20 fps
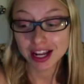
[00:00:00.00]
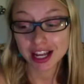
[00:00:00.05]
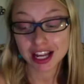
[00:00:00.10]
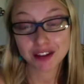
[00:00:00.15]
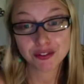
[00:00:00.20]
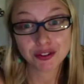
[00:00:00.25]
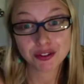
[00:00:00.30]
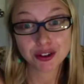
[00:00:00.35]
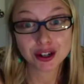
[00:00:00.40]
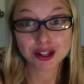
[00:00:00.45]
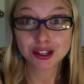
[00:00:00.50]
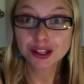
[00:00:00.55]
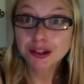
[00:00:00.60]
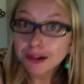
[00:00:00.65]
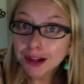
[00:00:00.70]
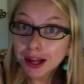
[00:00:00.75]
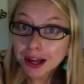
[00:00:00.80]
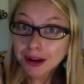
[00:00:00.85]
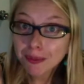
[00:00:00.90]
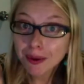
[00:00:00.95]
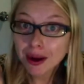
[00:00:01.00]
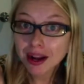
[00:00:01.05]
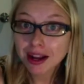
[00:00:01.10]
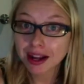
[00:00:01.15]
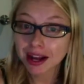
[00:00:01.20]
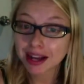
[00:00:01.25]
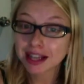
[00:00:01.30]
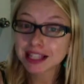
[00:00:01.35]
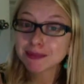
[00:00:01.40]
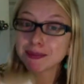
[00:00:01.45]
if you're a little
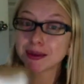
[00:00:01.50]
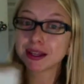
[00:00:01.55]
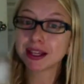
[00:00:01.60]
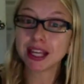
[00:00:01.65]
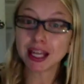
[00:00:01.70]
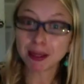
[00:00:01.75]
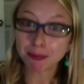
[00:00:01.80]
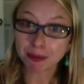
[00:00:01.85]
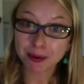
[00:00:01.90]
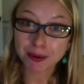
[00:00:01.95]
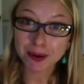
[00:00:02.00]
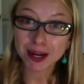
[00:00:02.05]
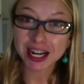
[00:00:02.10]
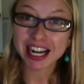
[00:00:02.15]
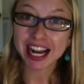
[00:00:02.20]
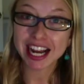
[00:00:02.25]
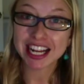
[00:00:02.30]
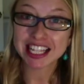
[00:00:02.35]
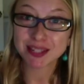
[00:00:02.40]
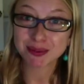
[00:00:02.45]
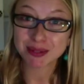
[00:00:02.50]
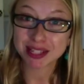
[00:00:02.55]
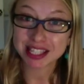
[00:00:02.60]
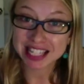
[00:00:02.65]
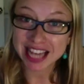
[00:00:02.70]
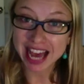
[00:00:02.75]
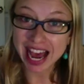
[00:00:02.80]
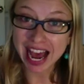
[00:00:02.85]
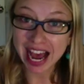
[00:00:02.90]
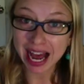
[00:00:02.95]
unorganized but keep it organized with
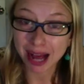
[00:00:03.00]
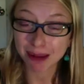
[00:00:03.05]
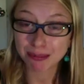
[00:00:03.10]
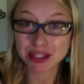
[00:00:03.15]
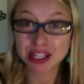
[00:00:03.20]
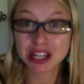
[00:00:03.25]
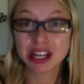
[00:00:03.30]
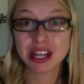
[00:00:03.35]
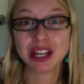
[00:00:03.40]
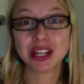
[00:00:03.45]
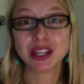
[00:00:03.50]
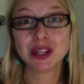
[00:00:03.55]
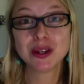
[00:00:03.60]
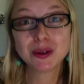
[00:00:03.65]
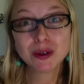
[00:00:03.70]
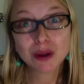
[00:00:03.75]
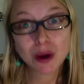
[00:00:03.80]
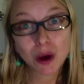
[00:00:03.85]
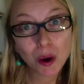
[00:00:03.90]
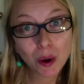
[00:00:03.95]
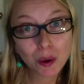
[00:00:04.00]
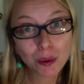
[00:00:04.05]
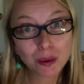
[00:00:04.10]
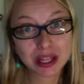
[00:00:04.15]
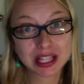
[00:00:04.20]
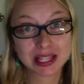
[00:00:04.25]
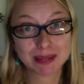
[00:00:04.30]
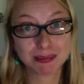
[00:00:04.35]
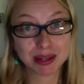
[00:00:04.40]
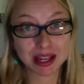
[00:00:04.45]
tabs, you'll
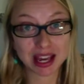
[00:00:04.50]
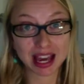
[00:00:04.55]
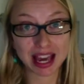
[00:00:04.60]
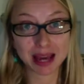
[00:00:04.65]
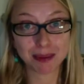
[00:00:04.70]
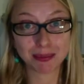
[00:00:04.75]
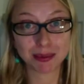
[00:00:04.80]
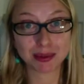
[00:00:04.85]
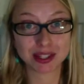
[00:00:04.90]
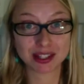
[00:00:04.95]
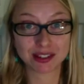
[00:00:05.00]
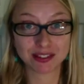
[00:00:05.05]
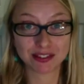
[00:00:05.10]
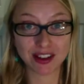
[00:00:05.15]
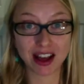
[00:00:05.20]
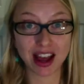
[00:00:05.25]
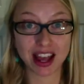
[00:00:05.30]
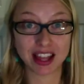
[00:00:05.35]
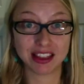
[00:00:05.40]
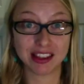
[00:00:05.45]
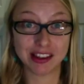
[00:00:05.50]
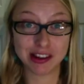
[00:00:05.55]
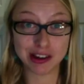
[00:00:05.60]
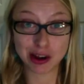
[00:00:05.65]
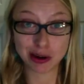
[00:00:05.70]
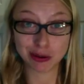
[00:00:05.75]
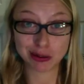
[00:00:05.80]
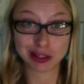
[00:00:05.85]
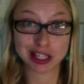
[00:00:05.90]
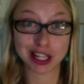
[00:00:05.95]
always be able to find the
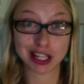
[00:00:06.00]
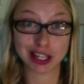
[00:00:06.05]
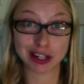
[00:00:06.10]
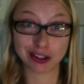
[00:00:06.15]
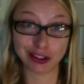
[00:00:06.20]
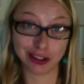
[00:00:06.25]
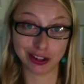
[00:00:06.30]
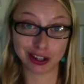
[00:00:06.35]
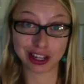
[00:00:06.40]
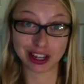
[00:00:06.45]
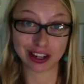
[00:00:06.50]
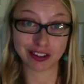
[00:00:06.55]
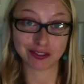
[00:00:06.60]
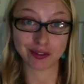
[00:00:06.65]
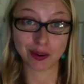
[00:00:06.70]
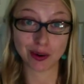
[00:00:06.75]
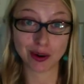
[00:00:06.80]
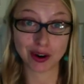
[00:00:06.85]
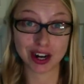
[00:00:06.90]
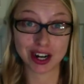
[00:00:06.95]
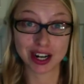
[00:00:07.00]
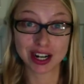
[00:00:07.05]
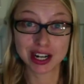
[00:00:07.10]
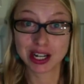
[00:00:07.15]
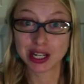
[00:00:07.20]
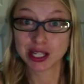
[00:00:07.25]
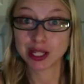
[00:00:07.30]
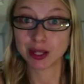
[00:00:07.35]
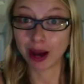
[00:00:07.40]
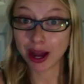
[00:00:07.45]
notes that you're looking for.
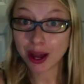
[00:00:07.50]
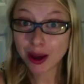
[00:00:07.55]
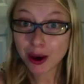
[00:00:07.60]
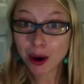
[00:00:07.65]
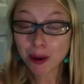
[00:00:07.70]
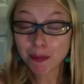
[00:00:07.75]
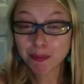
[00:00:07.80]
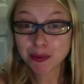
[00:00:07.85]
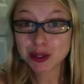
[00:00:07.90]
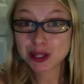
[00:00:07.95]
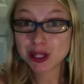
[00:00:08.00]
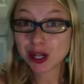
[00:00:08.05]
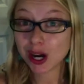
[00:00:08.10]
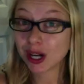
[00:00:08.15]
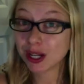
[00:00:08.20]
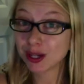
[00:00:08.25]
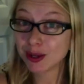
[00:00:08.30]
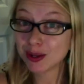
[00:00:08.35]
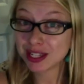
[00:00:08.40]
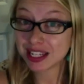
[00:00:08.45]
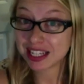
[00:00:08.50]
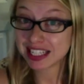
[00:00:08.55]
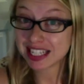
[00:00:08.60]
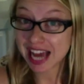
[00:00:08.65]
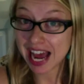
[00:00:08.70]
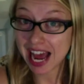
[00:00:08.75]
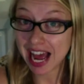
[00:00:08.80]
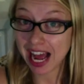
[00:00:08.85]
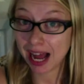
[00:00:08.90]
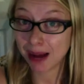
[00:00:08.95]
So I hope you start using
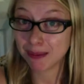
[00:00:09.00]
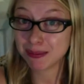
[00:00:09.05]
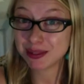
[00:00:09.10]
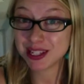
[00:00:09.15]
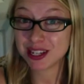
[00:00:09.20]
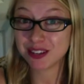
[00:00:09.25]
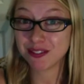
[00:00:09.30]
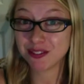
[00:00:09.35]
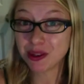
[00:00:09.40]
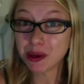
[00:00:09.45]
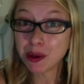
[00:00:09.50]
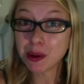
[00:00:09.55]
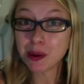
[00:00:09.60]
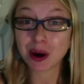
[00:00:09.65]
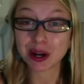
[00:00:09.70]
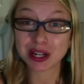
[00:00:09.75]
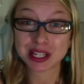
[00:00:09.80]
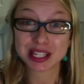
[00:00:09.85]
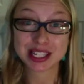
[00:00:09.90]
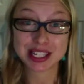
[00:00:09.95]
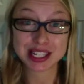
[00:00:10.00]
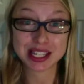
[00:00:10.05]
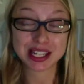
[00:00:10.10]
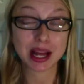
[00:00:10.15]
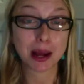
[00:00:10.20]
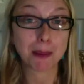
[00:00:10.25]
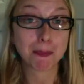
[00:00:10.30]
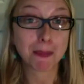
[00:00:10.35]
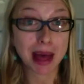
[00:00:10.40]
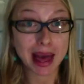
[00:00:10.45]
tabs if you are still
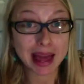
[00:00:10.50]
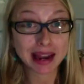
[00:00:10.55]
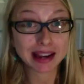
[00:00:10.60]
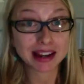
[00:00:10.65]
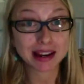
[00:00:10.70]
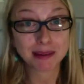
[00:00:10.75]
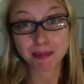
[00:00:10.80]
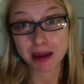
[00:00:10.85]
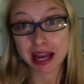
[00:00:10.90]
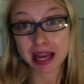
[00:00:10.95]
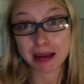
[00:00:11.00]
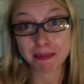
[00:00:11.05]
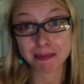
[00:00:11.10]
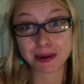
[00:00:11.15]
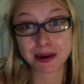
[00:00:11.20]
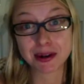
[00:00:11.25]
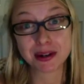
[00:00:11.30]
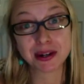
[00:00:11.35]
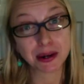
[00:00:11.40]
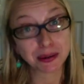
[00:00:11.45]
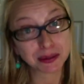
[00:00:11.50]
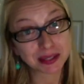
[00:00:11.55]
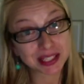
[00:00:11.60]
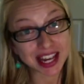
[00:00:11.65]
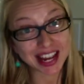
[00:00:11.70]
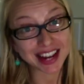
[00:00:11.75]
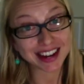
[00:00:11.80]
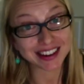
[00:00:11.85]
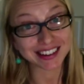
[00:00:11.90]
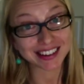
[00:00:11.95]
a pen and paper note
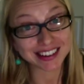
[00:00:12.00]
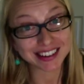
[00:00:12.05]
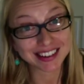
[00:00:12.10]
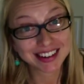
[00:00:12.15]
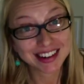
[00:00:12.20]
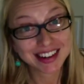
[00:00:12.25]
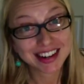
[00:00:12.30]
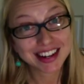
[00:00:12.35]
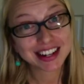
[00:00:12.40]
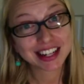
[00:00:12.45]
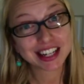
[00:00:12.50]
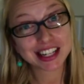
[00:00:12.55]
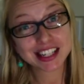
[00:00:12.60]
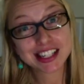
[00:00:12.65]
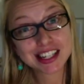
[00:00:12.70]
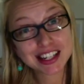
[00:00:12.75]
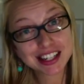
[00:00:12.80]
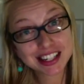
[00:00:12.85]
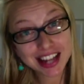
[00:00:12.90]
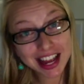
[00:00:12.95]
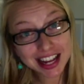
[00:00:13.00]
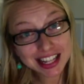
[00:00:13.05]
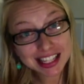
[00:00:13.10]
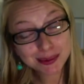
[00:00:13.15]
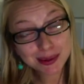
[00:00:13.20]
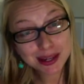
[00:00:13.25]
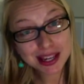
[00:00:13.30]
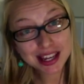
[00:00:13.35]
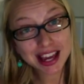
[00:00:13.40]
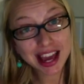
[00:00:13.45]
taker. Until next
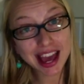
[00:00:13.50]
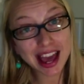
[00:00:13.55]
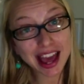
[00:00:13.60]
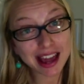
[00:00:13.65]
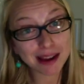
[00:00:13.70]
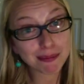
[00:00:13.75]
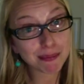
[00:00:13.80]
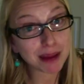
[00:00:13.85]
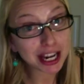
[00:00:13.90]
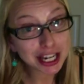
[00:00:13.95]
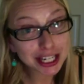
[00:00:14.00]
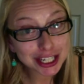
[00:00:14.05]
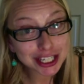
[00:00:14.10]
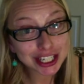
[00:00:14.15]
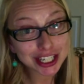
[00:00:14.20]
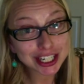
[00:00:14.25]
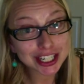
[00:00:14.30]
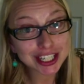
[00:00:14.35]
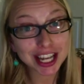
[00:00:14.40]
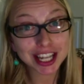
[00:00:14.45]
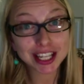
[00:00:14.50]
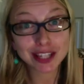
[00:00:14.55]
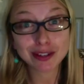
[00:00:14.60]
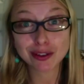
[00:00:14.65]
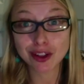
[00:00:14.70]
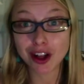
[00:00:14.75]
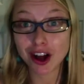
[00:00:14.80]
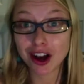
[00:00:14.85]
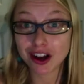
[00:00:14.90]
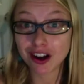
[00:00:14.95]
week, and make sure that you
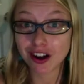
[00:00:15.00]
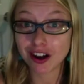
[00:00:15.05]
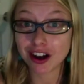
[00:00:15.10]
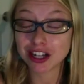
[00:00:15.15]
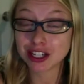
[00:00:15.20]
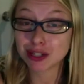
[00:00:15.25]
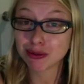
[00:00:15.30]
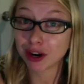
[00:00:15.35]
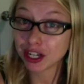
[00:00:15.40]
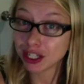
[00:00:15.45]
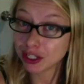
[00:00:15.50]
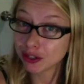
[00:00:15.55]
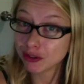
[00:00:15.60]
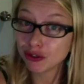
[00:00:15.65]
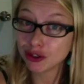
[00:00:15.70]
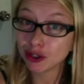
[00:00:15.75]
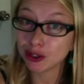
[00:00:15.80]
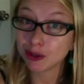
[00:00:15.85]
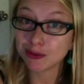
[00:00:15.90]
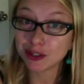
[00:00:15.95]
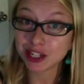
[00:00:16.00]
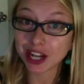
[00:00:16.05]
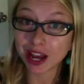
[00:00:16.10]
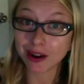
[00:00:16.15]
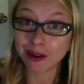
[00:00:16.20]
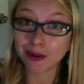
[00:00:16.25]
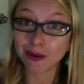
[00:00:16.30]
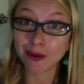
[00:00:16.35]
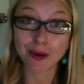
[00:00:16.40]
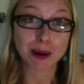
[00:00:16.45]
log on to our YouTube
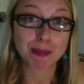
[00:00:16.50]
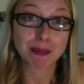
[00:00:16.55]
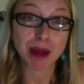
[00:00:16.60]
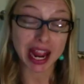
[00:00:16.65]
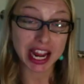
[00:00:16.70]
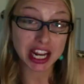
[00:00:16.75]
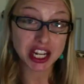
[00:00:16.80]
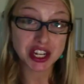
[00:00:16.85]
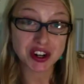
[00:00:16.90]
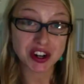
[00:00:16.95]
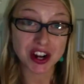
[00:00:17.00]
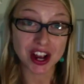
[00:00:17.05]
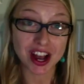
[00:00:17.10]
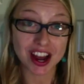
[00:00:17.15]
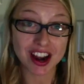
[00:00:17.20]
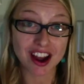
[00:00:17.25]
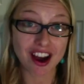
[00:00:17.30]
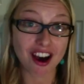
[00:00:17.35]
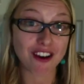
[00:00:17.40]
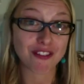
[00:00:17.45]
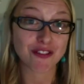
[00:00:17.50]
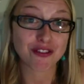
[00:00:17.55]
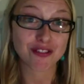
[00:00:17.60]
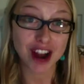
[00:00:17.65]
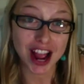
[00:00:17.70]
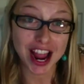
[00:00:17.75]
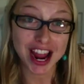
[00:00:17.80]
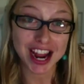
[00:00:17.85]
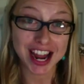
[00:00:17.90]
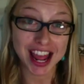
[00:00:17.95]
channel or Patreon on
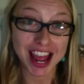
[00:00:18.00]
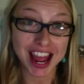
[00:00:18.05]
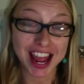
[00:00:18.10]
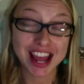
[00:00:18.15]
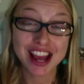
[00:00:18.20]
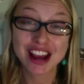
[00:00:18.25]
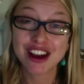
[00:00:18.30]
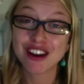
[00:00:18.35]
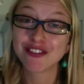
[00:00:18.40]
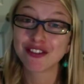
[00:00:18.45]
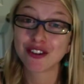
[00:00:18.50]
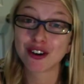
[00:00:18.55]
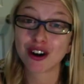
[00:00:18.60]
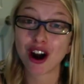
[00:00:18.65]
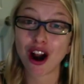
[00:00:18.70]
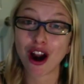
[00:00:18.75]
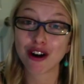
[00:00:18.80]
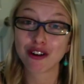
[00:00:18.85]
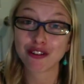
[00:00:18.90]
Friday for our